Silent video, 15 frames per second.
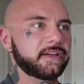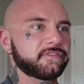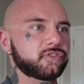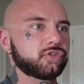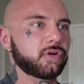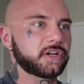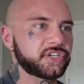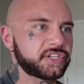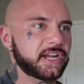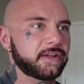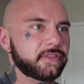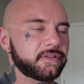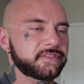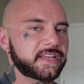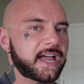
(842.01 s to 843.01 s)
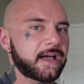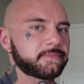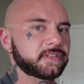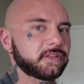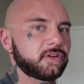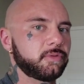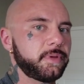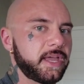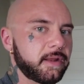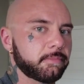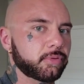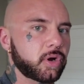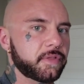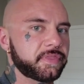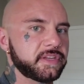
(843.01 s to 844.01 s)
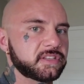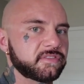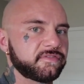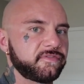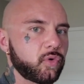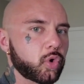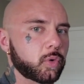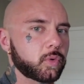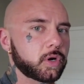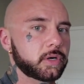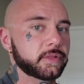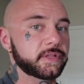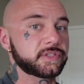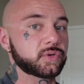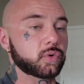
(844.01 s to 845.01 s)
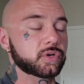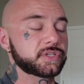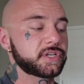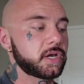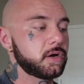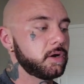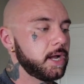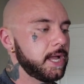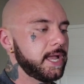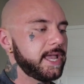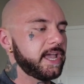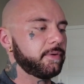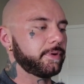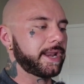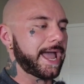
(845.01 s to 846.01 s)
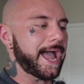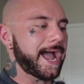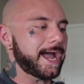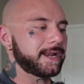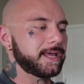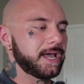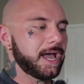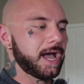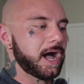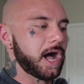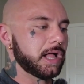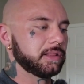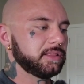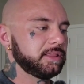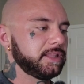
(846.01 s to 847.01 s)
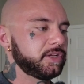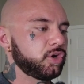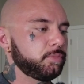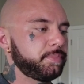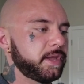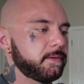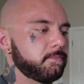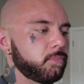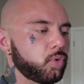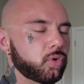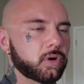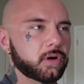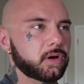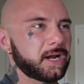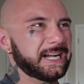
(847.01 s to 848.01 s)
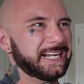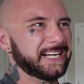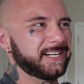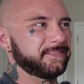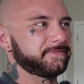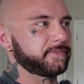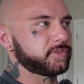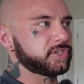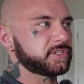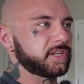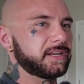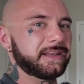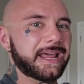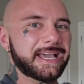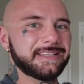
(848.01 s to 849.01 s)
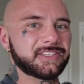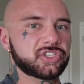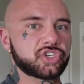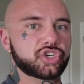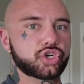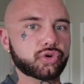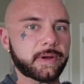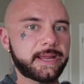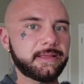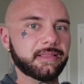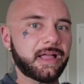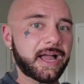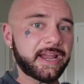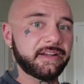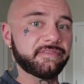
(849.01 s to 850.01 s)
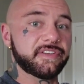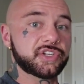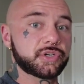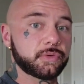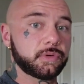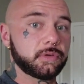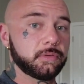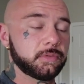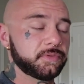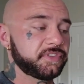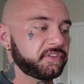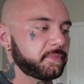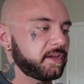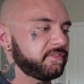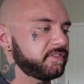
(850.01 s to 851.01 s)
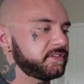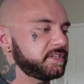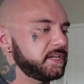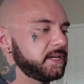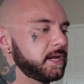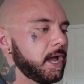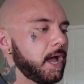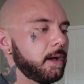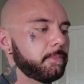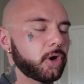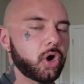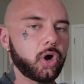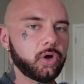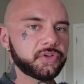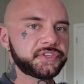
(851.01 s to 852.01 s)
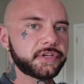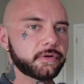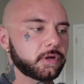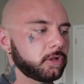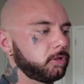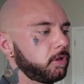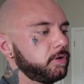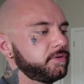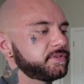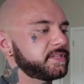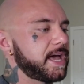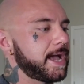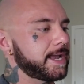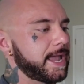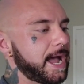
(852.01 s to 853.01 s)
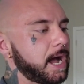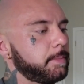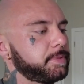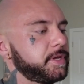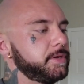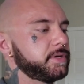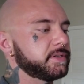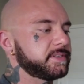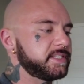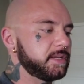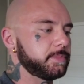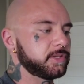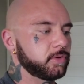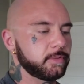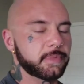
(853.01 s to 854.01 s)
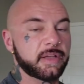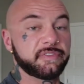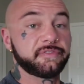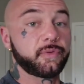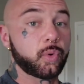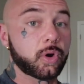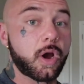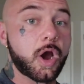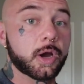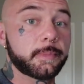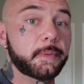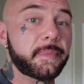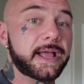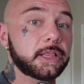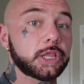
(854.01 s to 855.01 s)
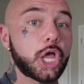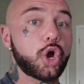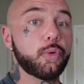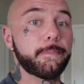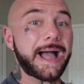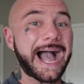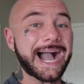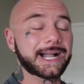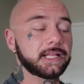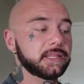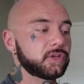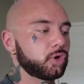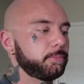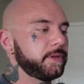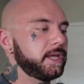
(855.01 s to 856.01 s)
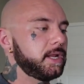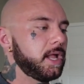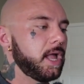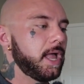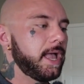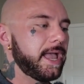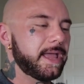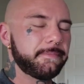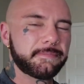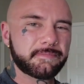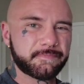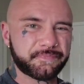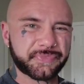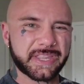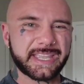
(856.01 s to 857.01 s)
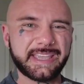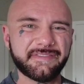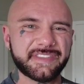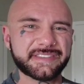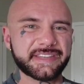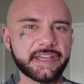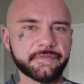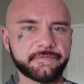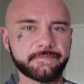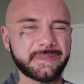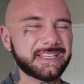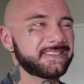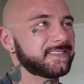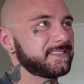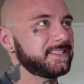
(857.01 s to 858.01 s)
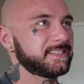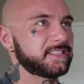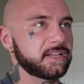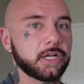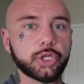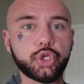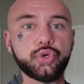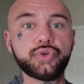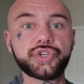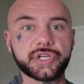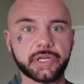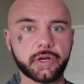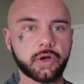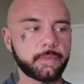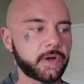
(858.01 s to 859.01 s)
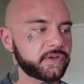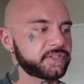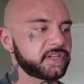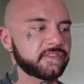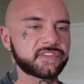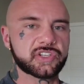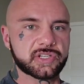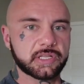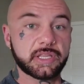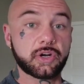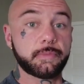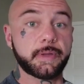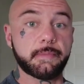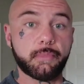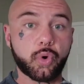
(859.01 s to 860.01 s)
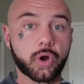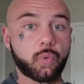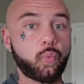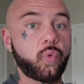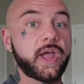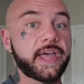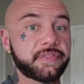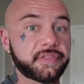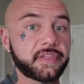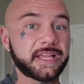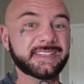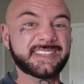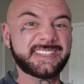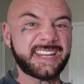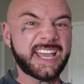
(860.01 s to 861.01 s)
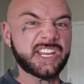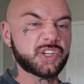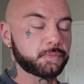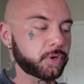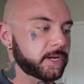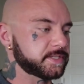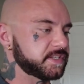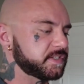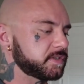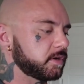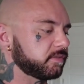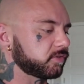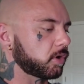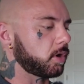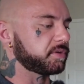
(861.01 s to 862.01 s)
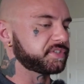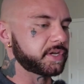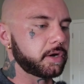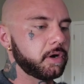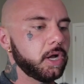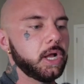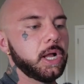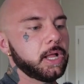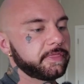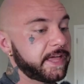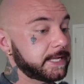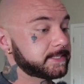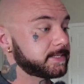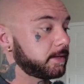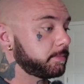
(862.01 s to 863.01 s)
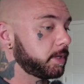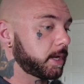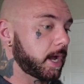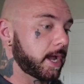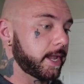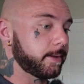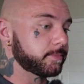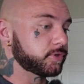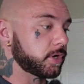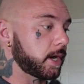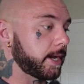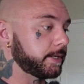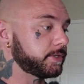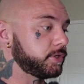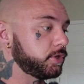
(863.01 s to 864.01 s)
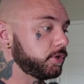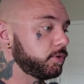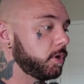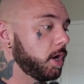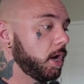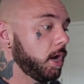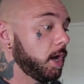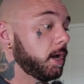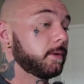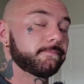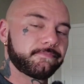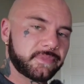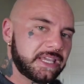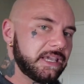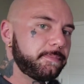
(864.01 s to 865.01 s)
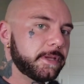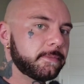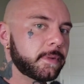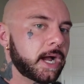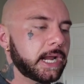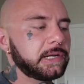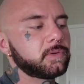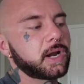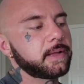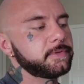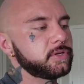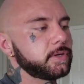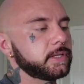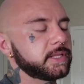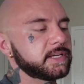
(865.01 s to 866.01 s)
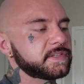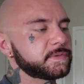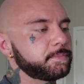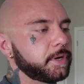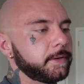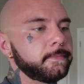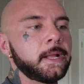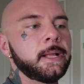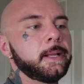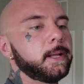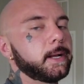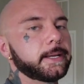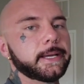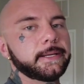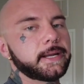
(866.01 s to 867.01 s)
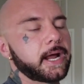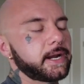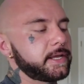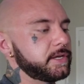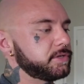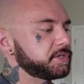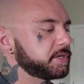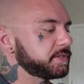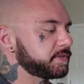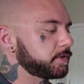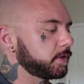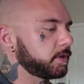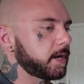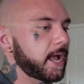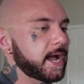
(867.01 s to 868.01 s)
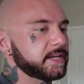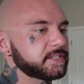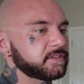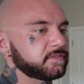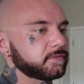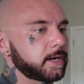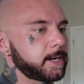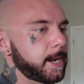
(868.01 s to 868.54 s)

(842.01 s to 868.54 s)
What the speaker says: of crunch down those abs a little bit and brought this forward in the torso, it would add a little bit more of just a nice straight line visual to my physique, but also close that gap that you can see between my forearm and my low back a little bit and give this illusion almost of just a little bit more width and stage presence overall. So that's something I am trying to keep in mind when I'm doing this, but again, not a huge concern as of right